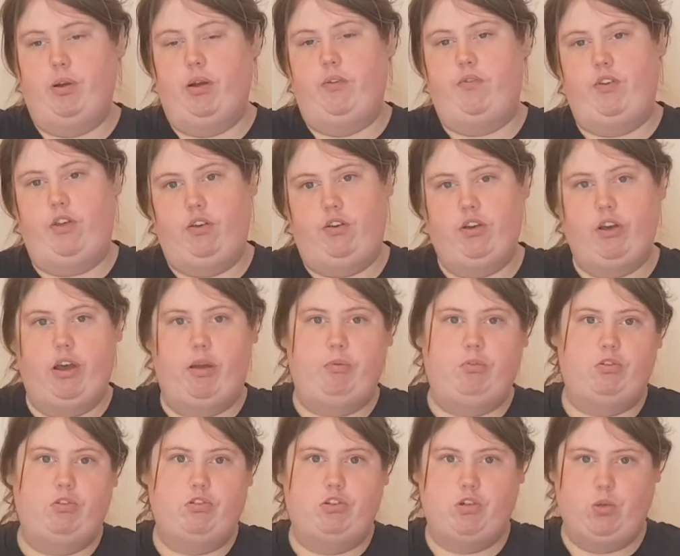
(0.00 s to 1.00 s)
it a few
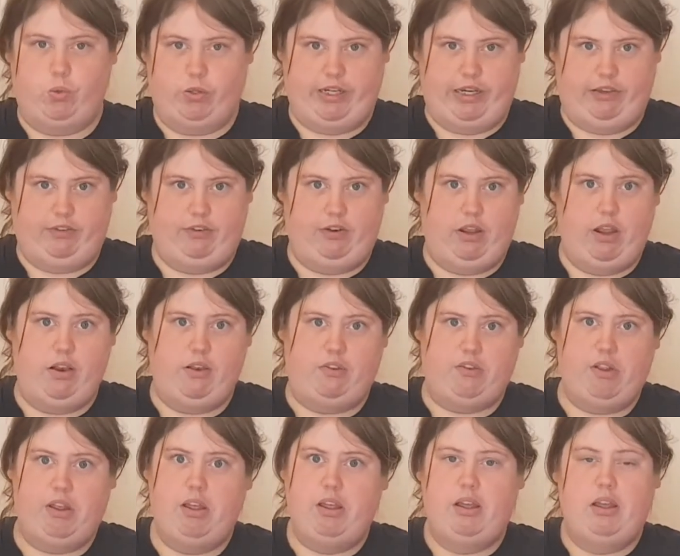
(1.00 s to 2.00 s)
times, short distance,
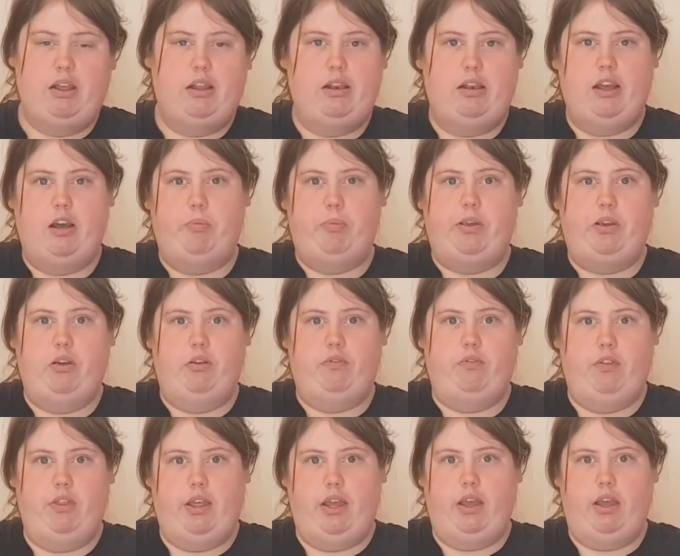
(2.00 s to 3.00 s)
that'll be good
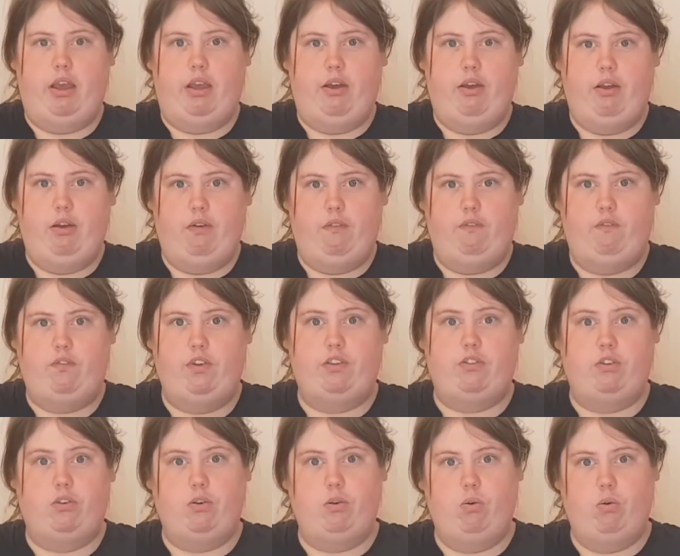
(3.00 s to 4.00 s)
for their
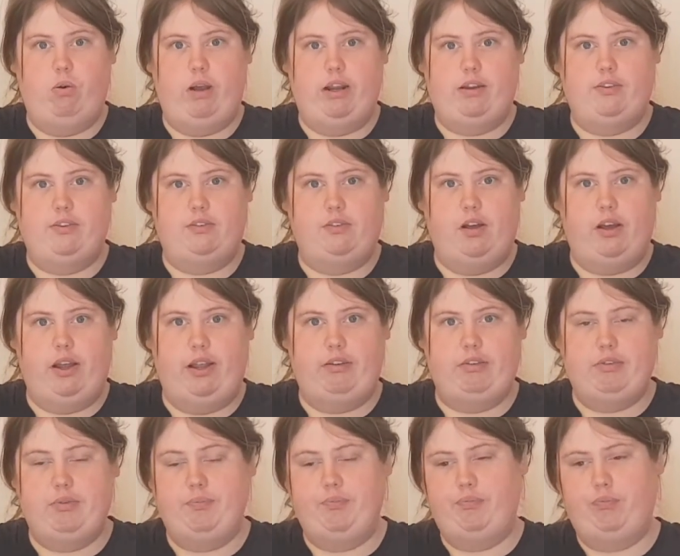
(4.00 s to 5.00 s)
physical
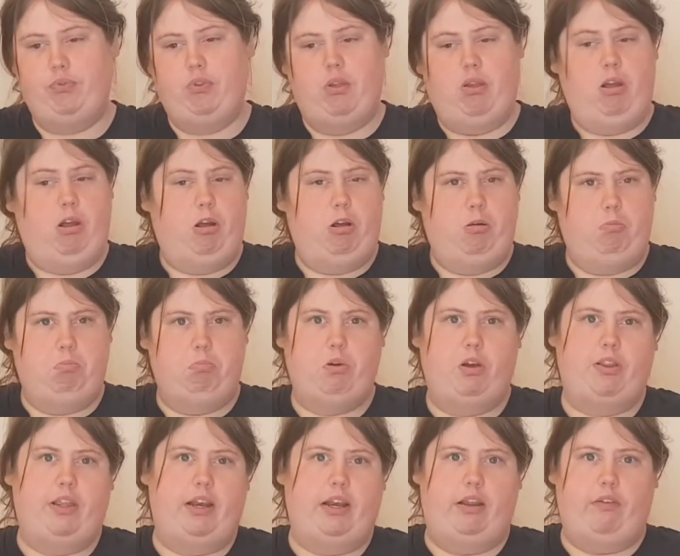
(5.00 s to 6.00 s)
exercise. But
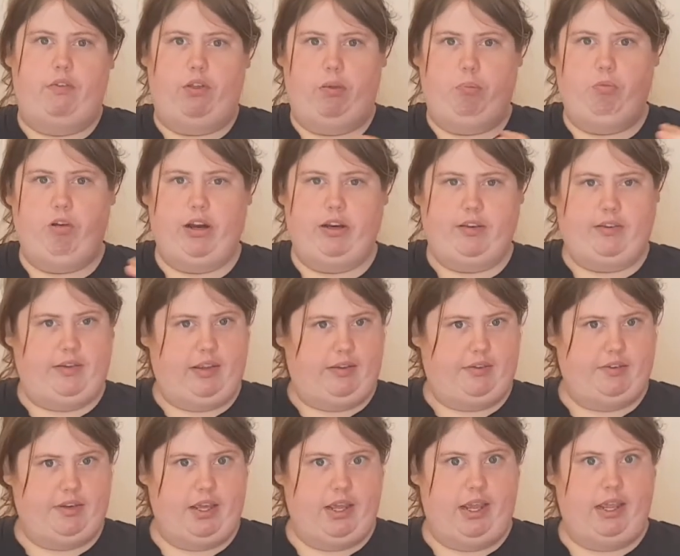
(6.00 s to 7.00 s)
then if you practice their
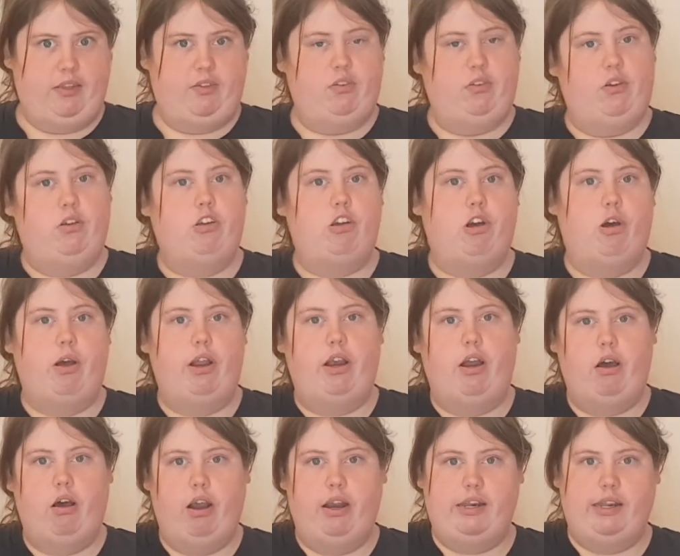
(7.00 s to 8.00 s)
stays, go and
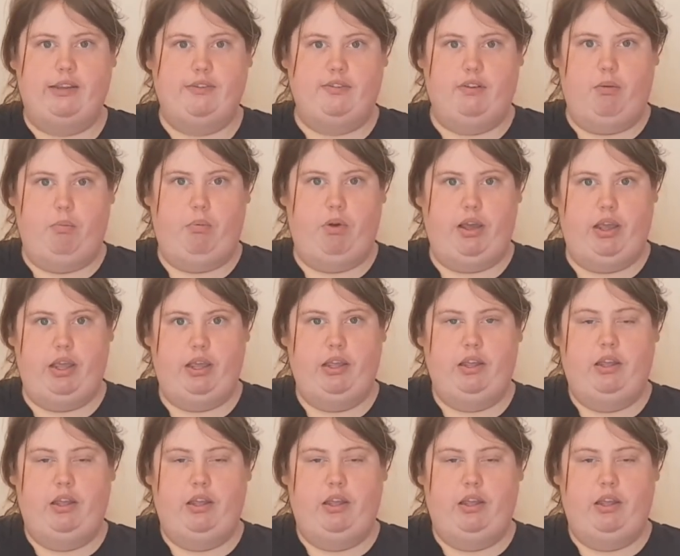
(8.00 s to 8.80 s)
hide it somewhere